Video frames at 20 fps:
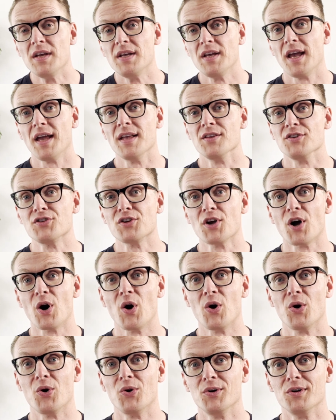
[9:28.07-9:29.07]
and
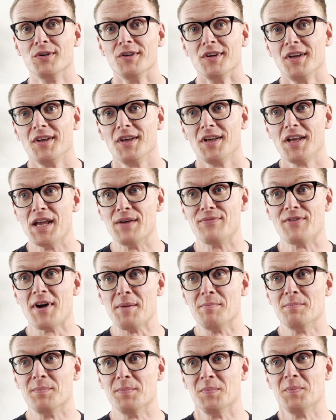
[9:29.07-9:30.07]
so if
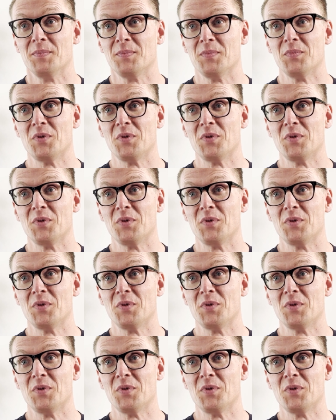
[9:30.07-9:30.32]
I'm